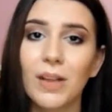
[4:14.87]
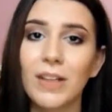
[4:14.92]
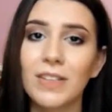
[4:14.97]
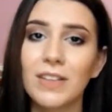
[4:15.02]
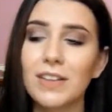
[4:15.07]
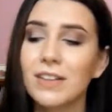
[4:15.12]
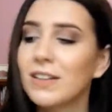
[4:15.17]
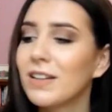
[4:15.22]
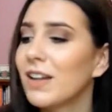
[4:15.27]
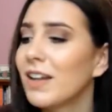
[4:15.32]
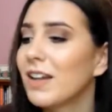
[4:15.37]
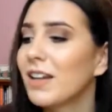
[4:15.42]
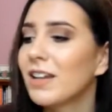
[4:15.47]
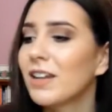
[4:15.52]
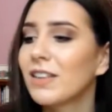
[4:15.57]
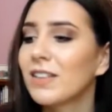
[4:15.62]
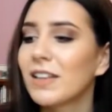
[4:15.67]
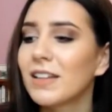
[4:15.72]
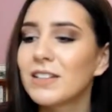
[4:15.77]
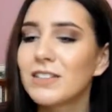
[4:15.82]
And then
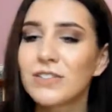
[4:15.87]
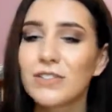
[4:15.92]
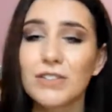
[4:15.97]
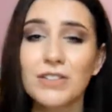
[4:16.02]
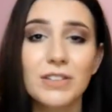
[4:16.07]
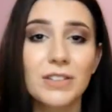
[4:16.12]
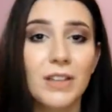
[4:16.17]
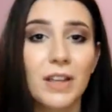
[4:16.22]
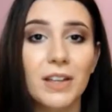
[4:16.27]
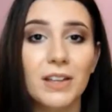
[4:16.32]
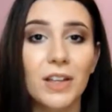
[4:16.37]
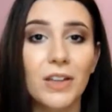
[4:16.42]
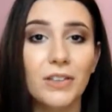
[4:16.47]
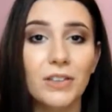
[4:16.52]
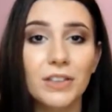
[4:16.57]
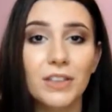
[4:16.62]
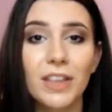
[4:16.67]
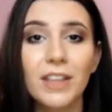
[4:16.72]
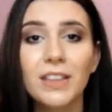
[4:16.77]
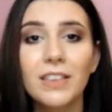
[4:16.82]
that's just
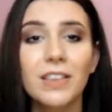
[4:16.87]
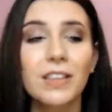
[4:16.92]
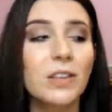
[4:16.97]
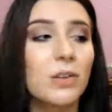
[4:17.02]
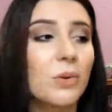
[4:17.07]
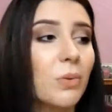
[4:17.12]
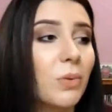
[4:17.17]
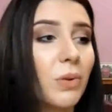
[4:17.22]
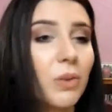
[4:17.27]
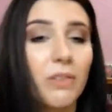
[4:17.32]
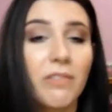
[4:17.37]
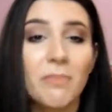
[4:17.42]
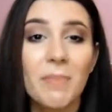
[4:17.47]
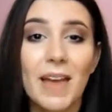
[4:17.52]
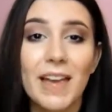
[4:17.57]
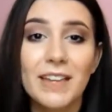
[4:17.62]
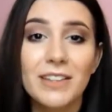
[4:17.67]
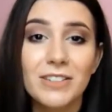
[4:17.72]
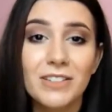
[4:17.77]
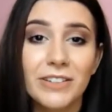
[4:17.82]
another thing that you will
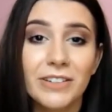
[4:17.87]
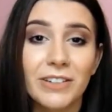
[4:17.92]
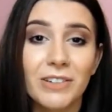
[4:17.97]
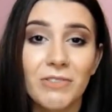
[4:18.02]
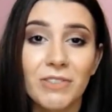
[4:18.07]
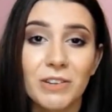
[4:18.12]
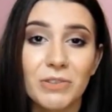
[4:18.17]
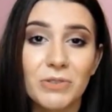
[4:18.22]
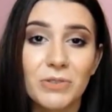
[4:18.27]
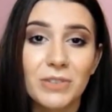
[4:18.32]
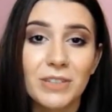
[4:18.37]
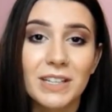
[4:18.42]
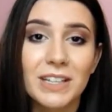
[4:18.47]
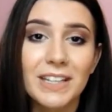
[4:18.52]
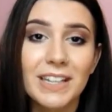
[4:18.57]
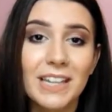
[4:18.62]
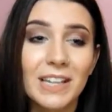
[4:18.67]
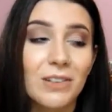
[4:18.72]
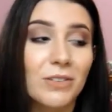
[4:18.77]
master it eventually.